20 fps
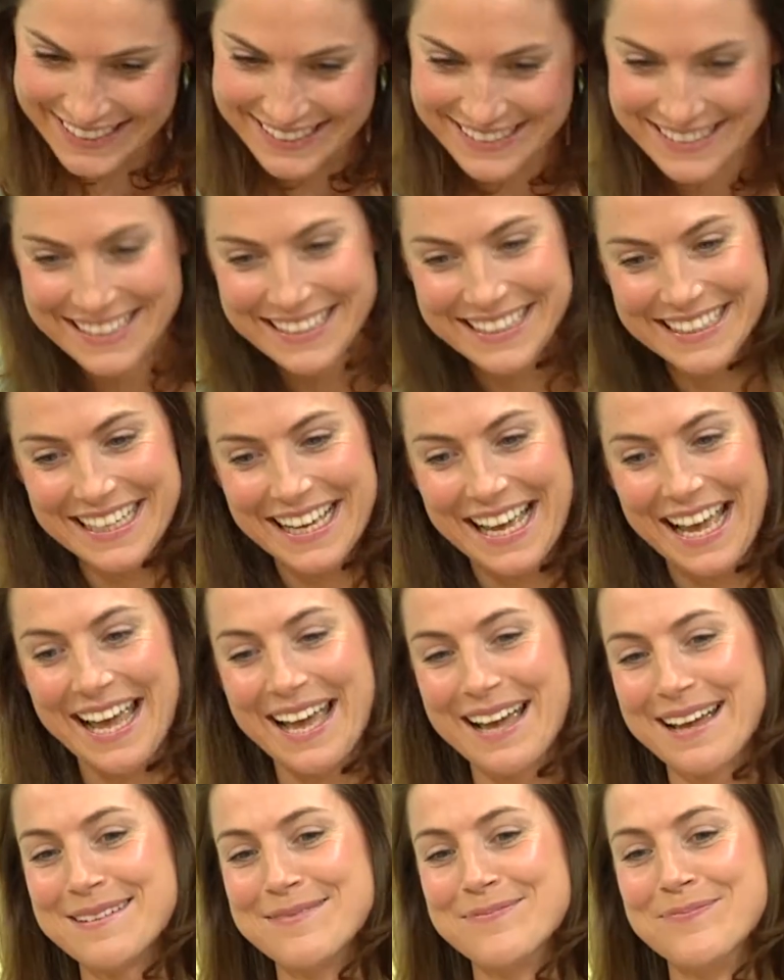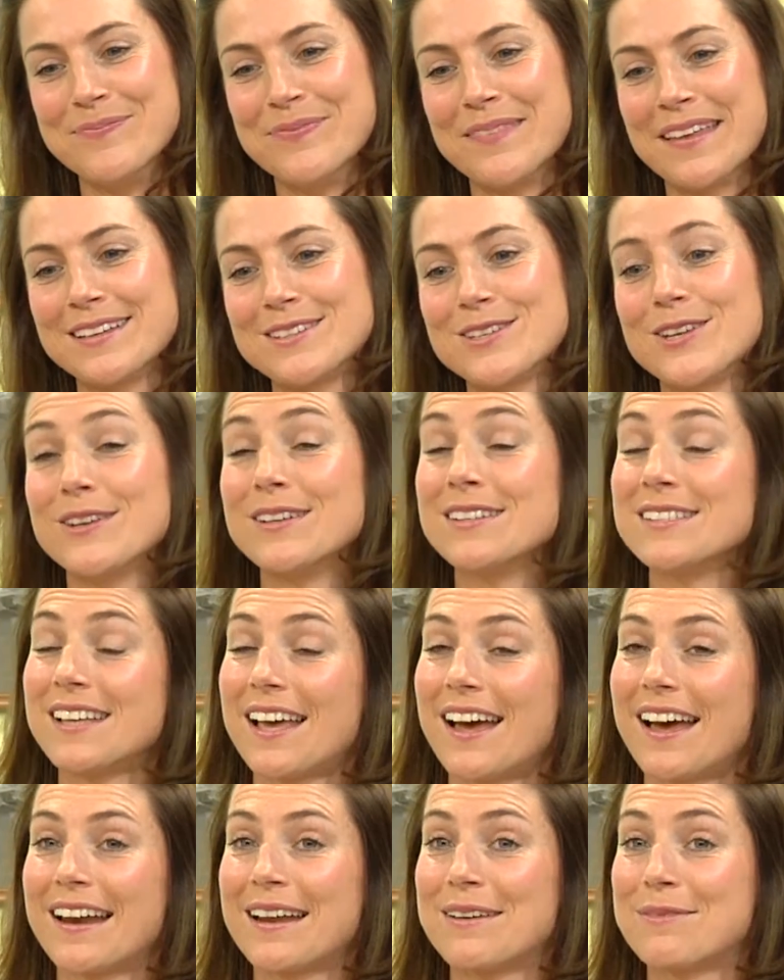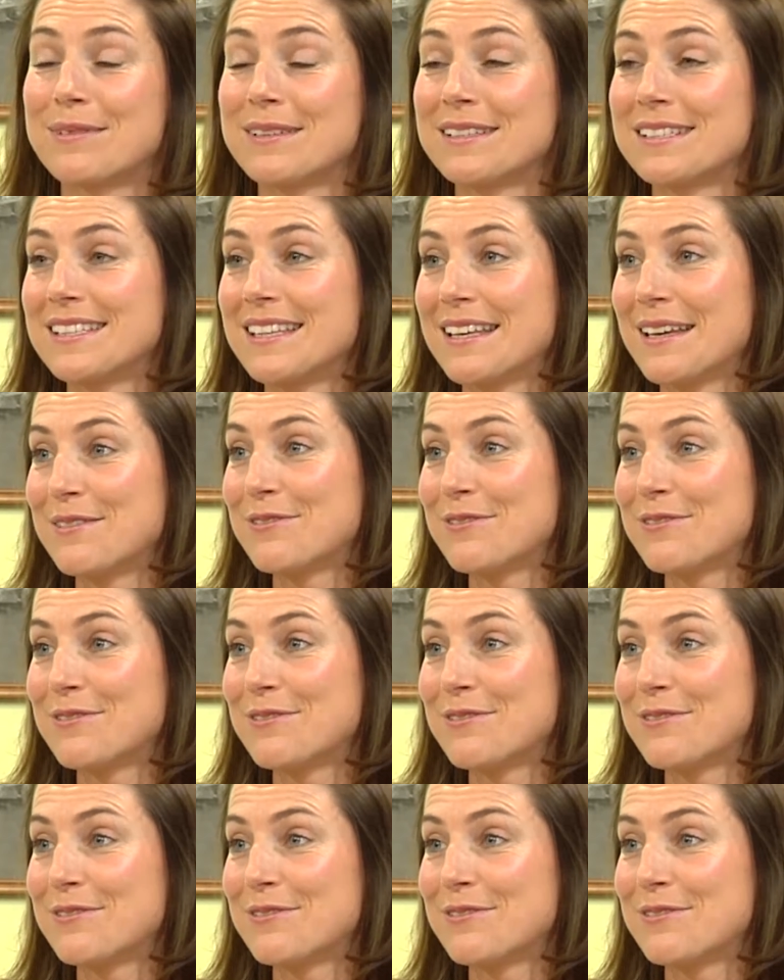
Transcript: it. Turns out it was the